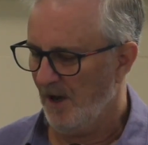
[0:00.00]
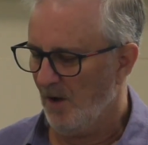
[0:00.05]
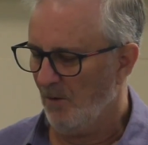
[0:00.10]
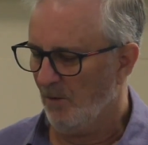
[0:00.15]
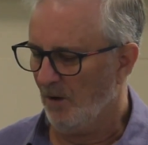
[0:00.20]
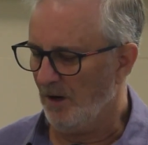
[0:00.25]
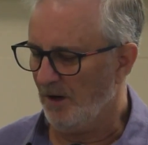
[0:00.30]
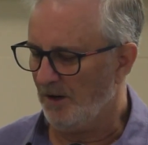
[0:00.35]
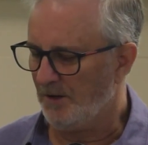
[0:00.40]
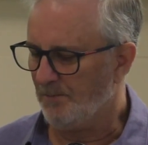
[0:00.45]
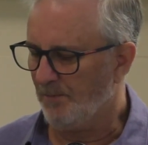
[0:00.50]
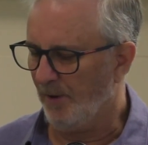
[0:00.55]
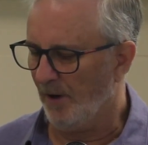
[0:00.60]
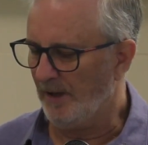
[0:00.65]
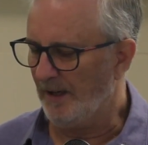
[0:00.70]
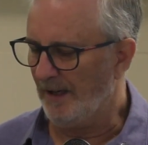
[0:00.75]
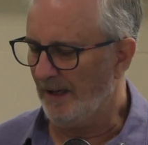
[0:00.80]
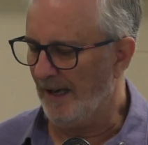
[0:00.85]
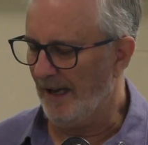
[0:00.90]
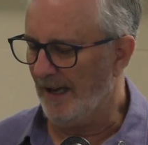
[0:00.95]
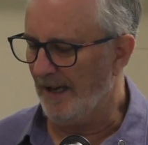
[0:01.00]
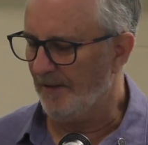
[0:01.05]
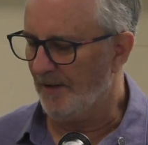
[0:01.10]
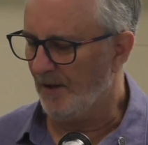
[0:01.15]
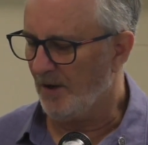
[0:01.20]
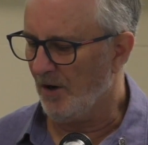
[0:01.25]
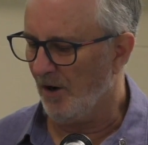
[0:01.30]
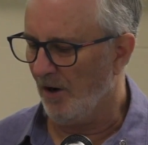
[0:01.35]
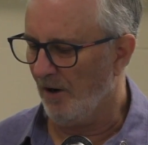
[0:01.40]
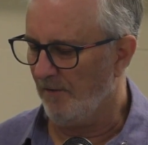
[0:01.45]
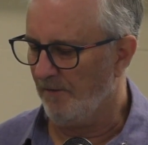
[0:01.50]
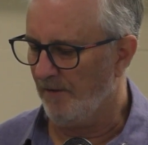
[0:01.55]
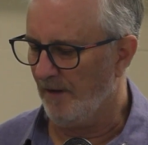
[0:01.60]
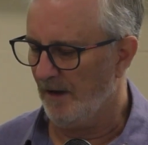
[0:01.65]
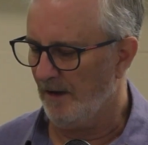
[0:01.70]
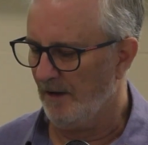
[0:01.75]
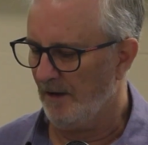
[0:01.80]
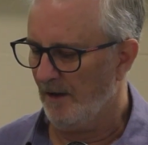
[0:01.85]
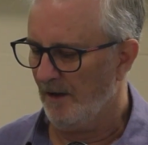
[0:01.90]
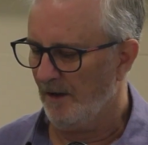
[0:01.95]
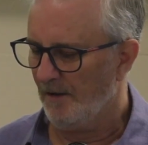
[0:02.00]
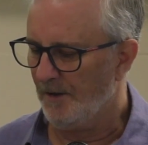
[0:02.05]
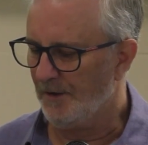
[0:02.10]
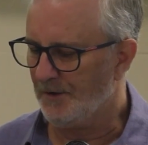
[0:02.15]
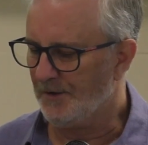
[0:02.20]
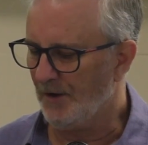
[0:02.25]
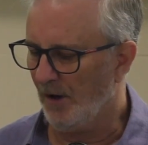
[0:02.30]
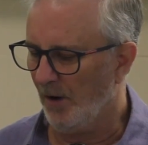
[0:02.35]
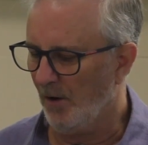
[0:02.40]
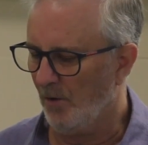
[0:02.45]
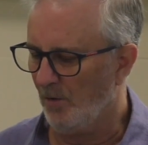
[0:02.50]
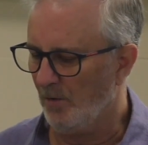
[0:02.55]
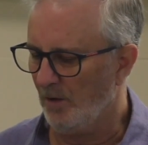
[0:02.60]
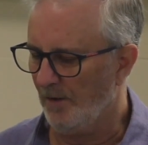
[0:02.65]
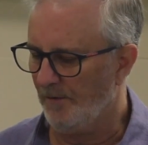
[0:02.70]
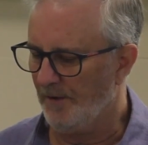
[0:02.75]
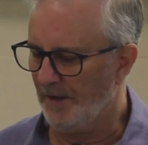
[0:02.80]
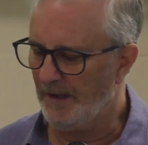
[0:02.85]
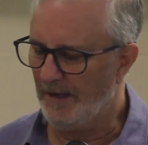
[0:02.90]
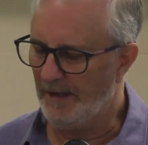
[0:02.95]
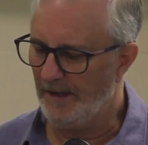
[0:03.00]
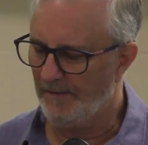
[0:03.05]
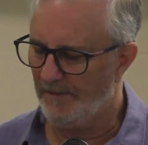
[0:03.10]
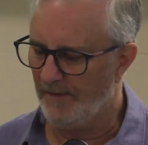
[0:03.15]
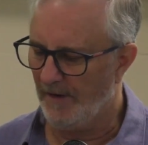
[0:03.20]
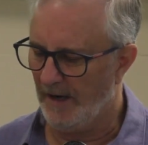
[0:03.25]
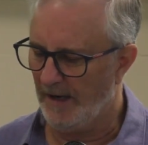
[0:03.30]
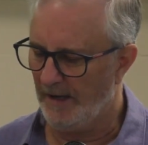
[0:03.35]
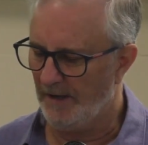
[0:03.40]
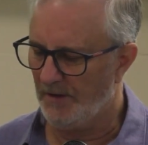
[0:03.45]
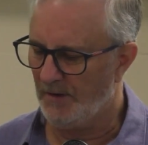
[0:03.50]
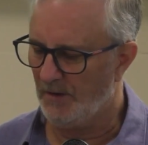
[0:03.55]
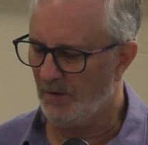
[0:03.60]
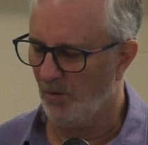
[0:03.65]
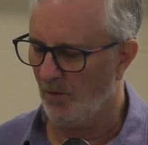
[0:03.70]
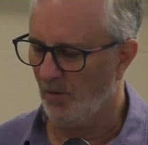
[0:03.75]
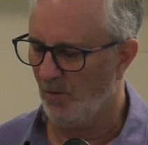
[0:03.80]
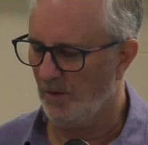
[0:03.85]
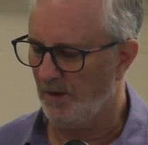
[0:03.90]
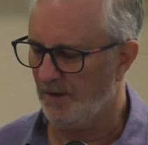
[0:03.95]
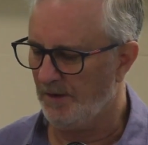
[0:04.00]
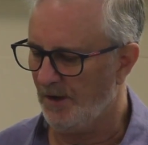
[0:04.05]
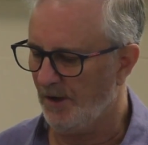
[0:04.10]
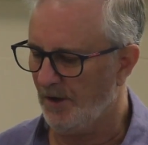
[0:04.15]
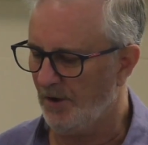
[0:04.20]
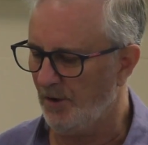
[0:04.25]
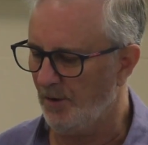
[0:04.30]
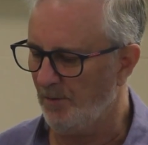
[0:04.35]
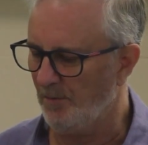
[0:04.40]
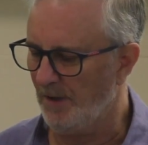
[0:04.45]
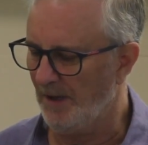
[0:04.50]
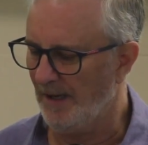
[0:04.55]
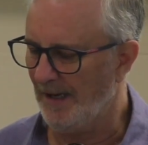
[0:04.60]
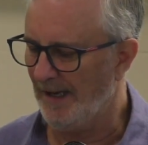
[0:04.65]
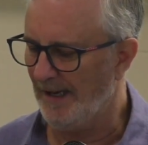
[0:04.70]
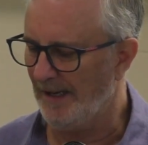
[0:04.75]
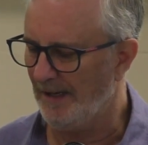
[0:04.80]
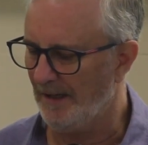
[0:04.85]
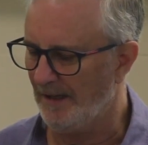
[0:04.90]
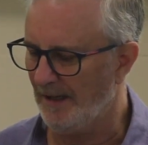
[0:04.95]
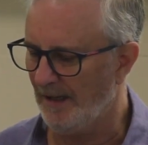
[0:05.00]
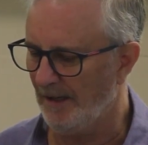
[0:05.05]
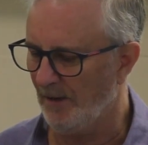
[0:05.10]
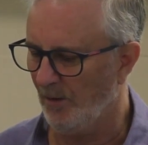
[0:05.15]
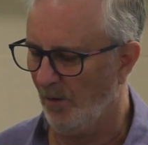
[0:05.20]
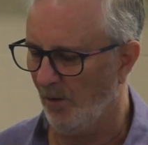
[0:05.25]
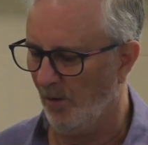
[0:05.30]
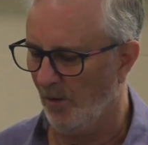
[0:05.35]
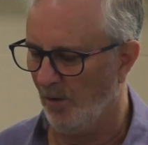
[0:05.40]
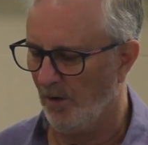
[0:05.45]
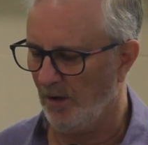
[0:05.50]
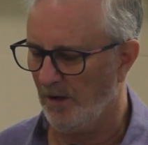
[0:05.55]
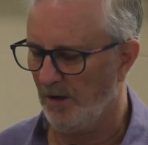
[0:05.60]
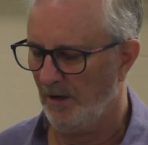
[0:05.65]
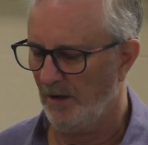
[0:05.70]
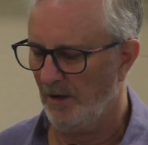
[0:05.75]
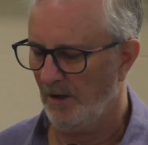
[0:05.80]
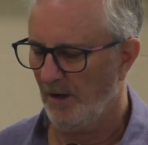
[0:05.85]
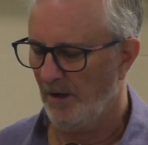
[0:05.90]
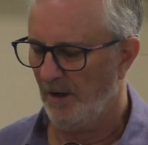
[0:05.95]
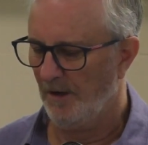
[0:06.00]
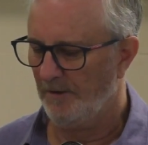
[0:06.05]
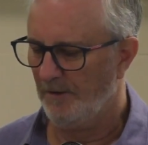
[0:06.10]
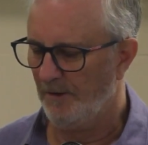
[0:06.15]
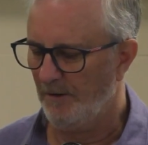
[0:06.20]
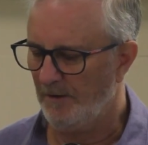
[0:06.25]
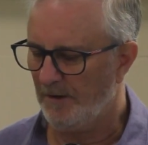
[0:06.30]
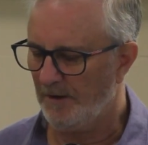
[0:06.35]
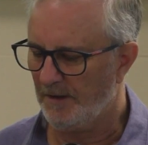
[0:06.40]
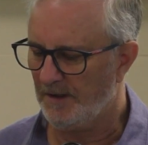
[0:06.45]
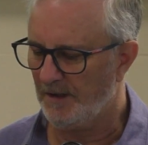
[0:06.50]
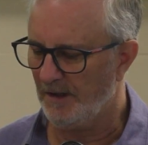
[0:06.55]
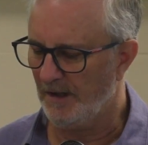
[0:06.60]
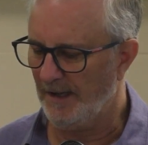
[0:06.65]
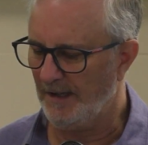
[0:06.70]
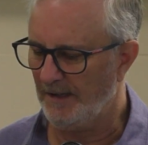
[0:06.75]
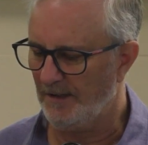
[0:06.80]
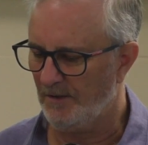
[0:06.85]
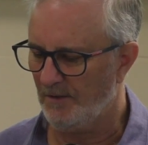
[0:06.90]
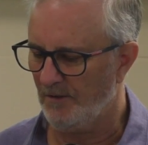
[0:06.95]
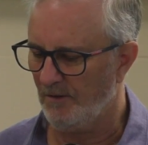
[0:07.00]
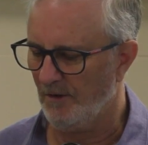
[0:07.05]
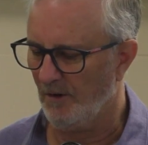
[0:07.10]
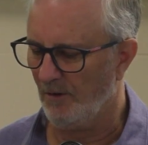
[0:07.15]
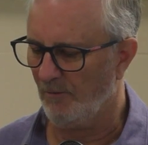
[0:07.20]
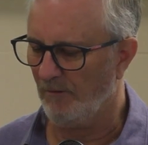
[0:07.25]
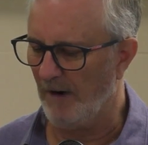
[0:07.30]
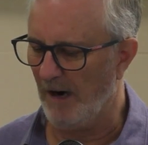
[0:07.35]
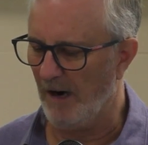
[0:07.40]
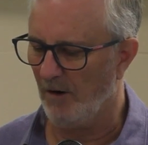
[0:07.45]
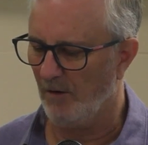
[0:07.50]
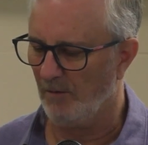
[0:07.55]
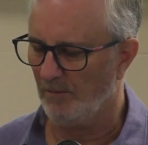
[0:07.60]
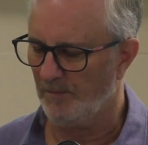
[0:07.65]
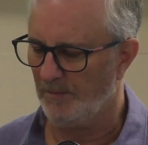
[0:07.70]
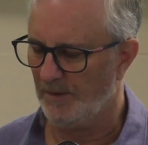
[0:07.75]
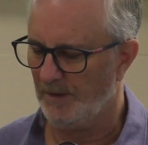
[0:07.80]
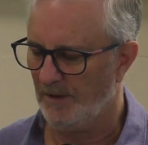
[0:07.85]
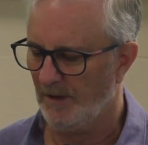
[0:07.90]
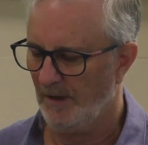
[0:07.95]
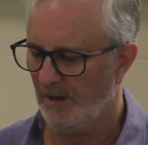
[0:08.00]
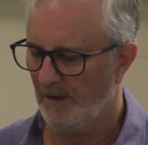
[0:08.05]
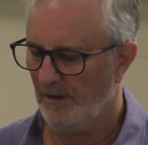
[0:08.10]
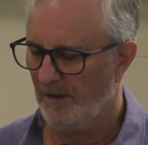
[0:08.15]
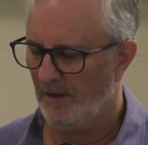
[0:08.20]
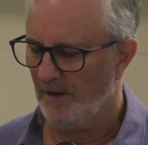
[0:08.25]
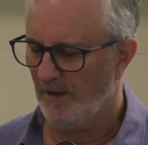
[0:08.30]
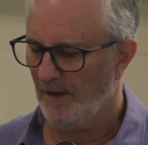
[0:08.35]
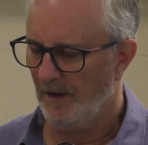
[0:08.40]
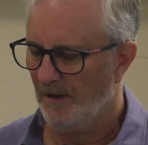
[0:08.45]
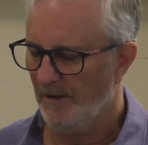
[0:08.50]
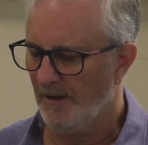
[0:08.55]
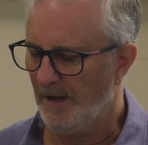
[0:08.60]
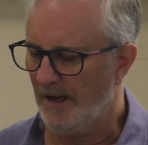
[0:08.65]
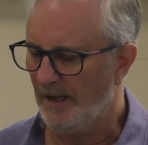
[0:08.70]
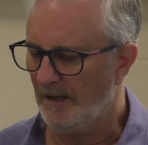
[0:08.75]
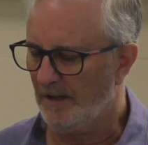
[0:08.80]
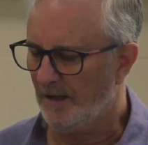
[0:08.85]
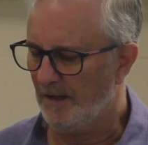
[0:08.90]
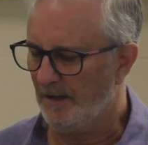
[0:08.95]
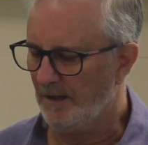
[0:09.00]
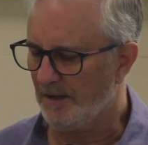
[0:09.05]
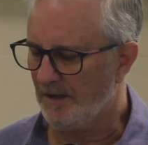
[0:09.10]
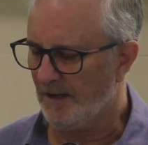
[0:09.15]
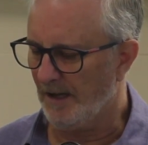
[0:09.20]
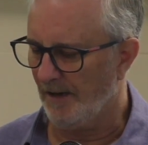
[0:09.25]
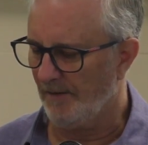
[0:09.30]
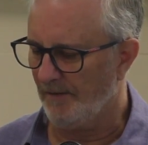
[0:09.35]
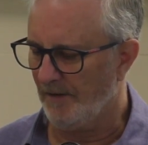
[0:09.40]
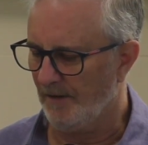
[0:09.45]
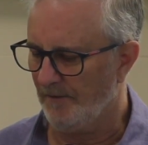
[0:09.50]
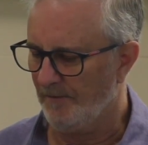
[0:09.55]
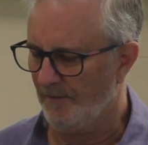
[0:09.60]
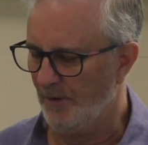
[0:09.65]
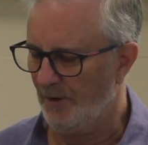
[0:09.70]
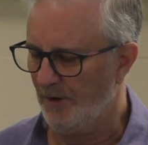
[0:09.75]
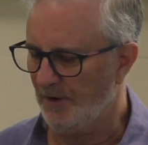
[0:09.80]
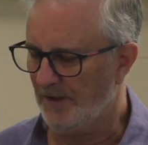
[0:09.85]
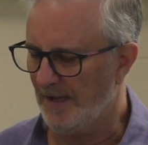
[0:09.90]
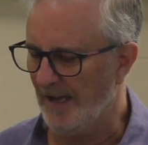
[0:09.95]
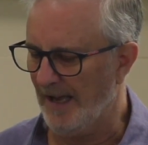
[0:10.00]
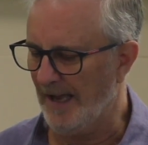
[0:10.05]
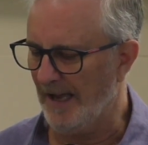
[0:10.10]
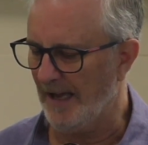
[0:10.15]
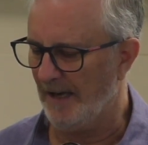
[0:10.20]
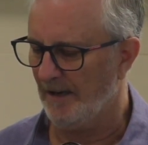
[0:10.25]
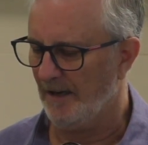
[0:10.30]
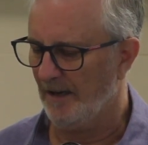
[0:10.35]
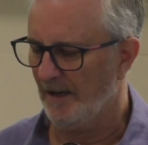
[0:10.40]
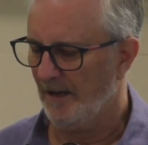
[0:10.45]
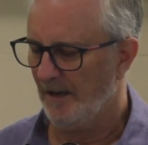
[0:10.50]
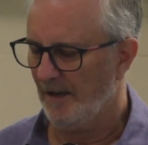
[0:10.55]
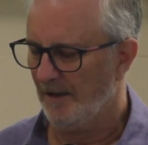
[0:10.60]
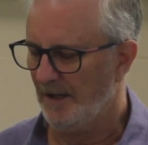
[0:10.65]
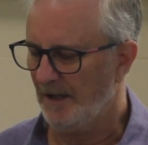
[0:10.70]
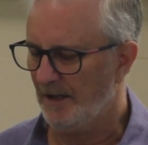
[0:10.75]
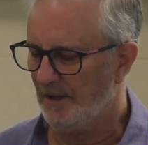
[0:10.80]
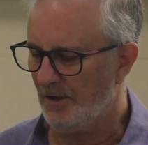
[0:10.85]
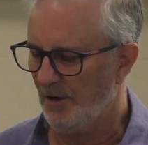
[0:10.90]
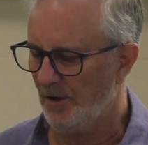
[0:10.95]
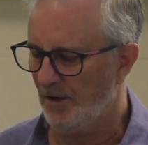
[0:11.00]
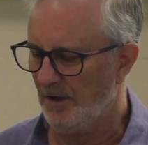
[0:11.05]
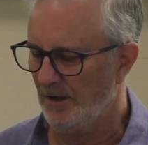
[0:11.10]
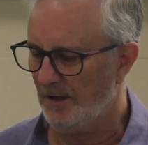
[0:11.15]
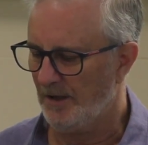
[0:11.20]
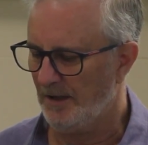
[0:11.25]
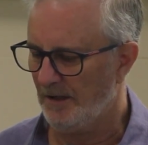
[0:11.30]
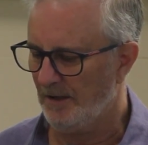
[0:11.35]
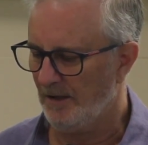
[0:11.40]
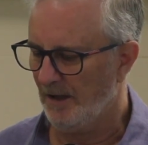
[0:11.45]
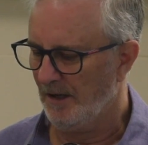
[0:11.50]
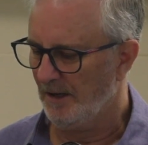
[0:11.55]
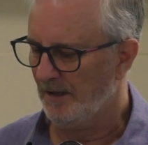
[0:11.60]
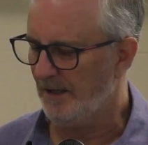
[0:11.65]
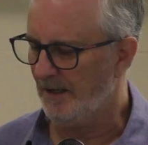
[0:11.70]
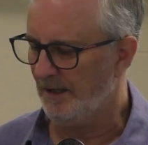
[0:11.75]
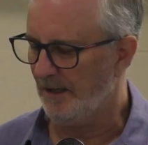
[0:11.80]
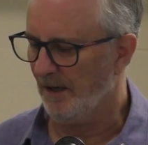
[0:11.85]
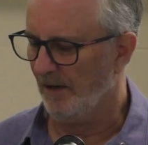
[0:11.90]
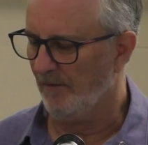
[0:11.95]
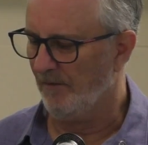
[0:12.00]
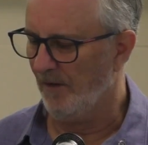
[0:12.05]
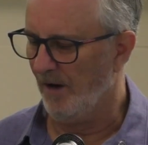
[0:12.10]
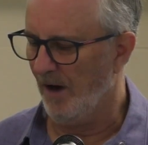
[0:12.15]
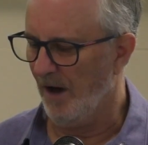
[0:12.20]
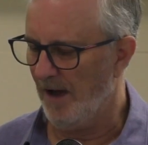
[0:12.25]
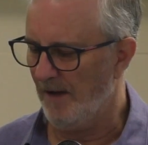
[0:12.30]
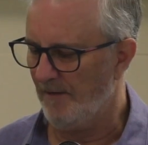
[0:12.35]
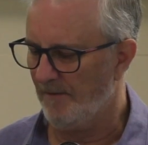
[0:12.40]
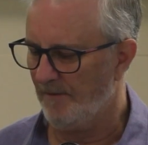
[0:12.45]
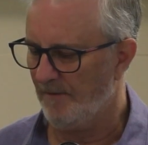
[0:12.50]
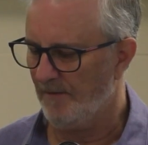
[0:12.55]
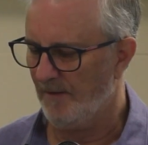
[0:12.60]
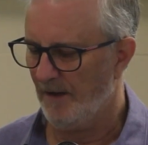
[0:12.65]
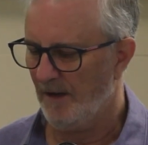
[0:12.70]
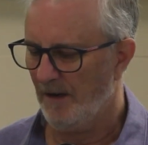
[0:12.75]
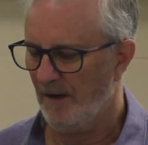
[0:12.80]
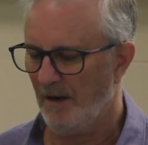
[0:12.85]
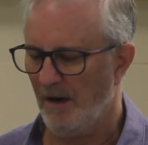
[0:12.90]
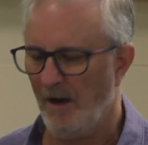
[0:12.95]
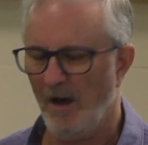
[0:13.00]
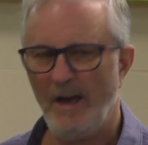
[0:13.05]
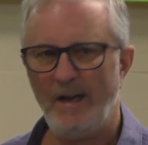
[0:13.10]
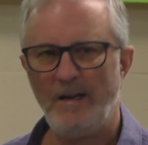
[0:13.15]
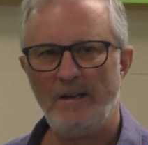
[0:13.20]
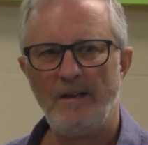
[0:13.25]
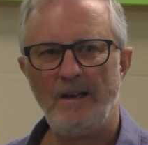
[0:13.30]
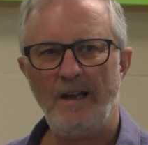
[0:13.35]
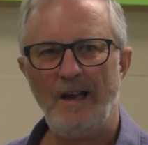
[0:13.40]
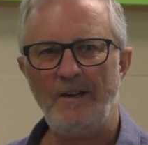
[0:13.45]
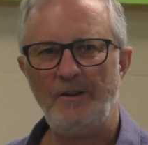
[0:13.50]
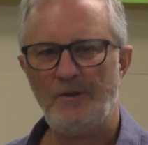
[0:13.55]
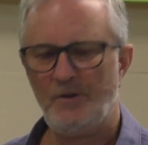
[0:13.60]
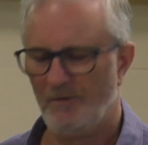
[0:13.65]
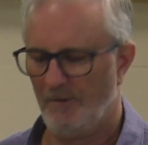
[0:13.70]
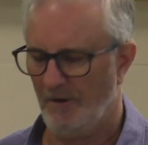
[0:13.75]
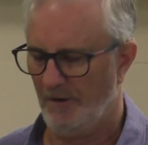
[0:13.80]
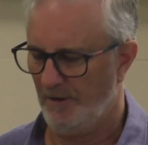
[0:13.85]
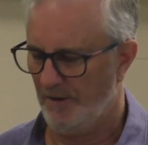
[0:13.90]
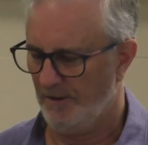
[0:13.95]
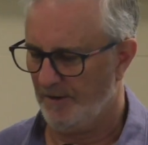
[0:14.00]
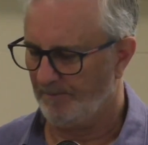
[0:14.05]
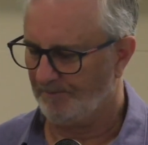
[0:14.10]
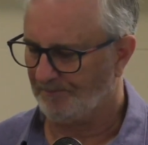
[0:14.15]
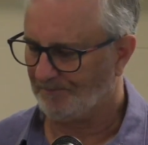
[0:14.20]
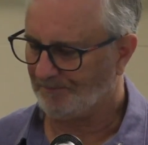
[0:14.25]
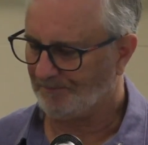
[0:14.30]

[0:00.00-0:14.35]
While his body lay in the coffer, the soul of the neophyte soared as a human-headed hawk through the celestial realms, there to discover firsthand the eternity of life, light and truth,